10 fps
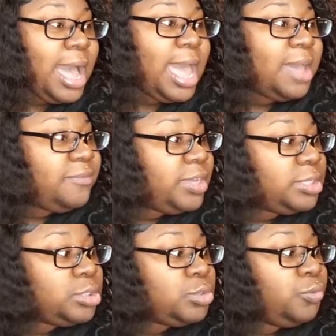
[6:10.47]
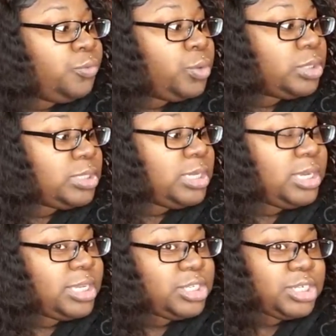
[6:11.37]
I have in two
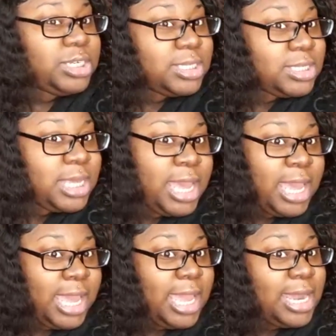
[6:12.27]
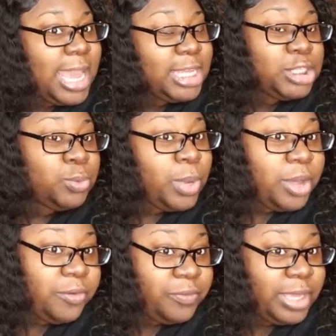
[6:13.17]
14 inches and a
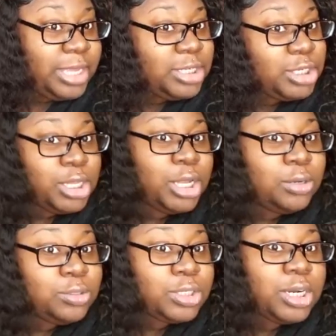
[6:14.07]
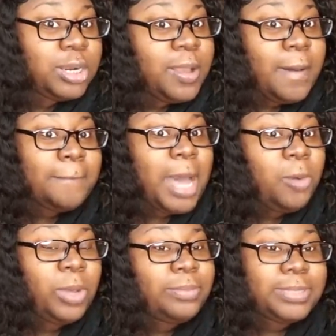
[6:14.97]
12-inch closure. My
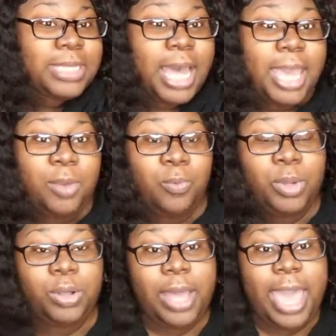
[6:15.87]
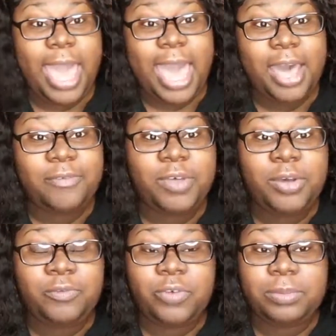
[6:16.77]
website will have
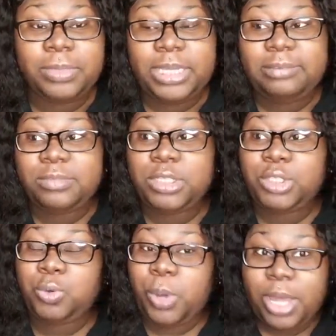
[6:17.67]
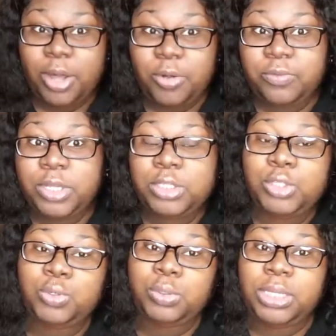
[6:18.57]
from lengths 12
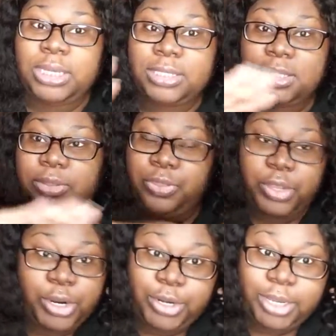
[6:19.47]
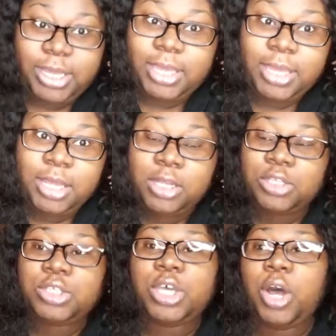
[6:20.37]
to lengths 30.
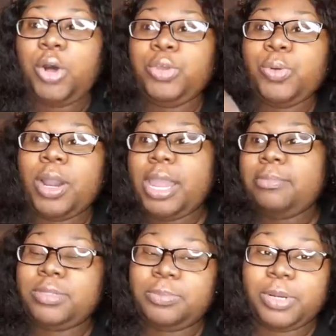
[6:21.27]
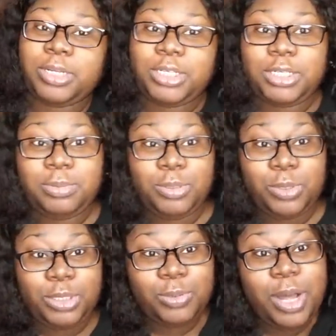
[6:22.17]
So you are able to purchase
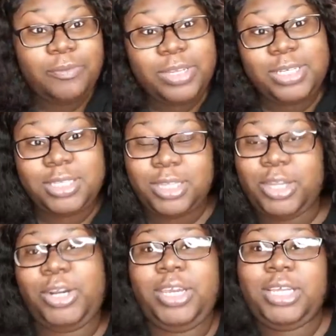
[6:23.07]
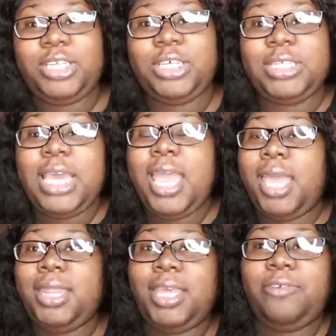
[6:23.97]
between 12 inches and 30 inches.
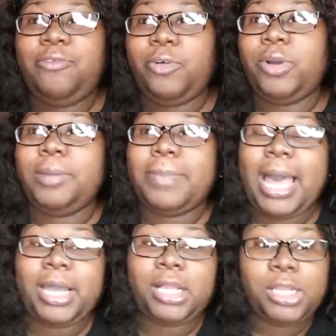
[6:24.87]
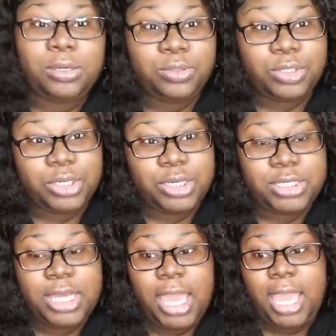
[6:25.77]
And then for my
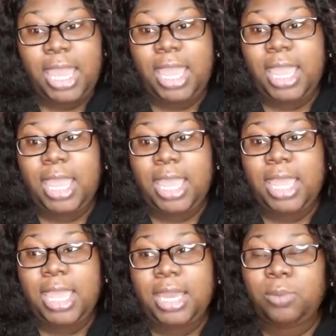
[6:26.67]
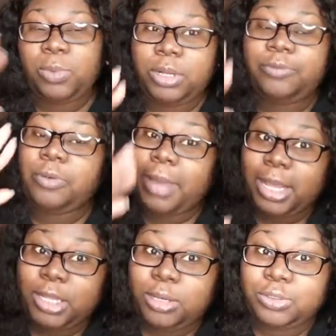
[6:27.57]
closures, for my
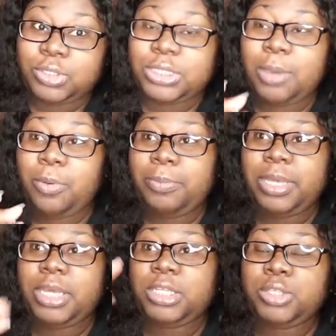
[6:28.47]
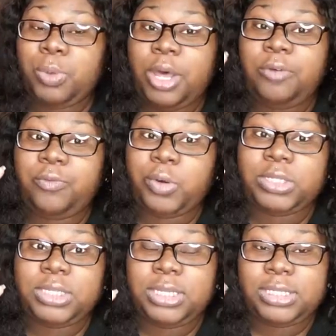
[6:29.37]
closures, that will be 12,
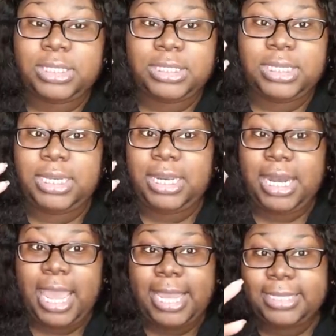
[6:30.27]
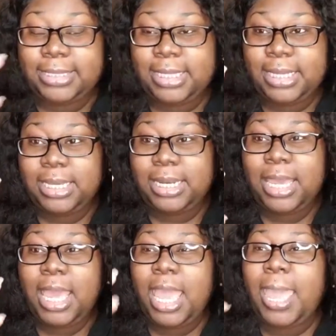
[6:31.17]
14, 16, and 18.
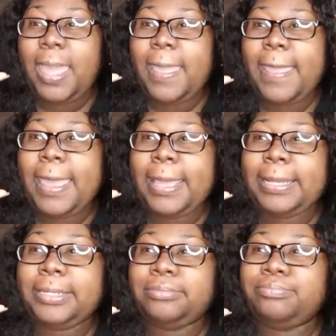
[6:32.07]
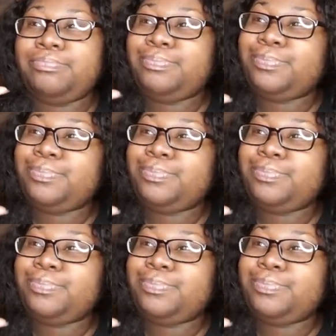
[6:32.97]
And